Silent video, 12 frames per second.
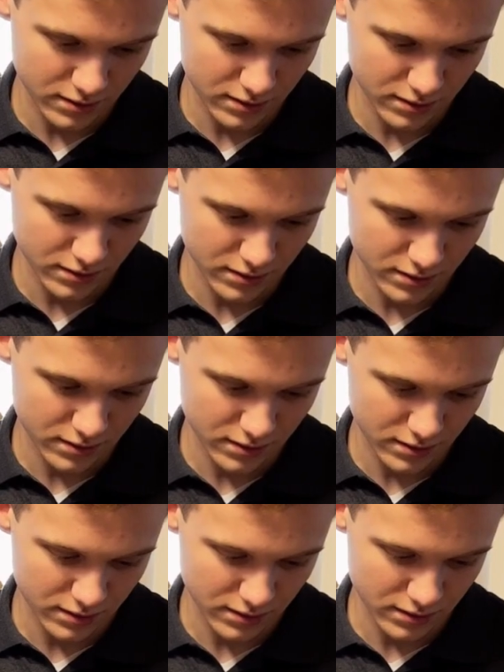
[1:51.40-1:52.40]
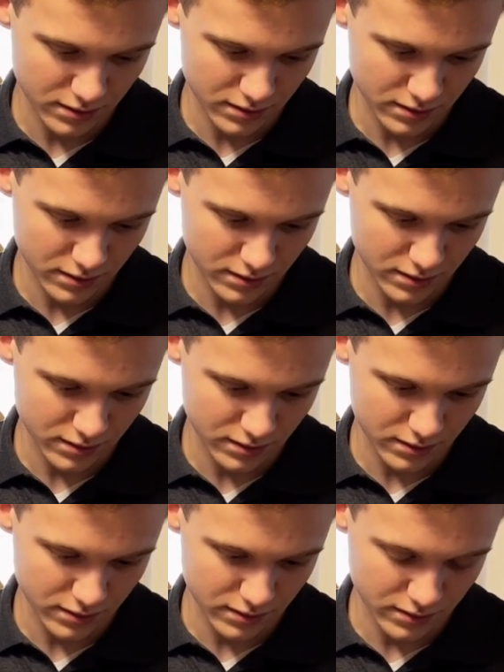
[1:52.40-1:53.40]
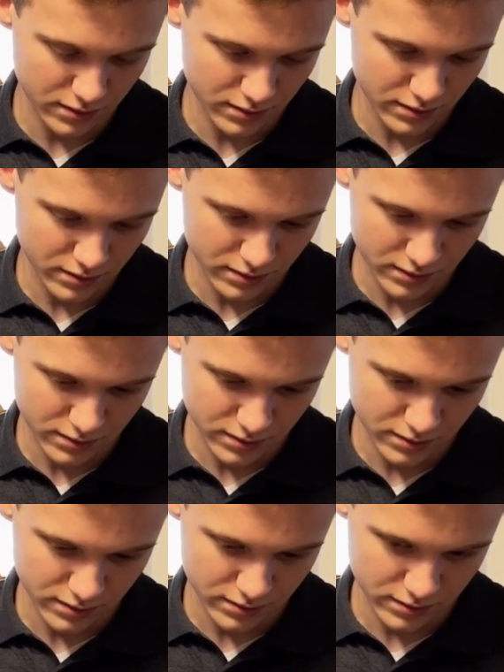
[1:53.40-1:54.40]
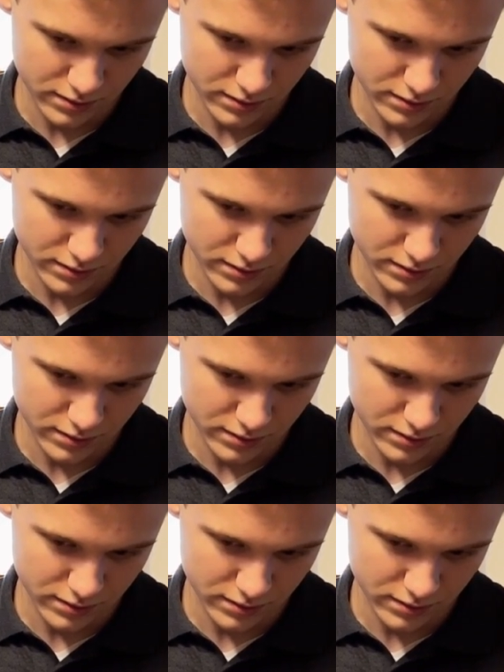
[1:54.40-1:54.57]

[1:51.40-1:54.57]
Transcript: (not speaking)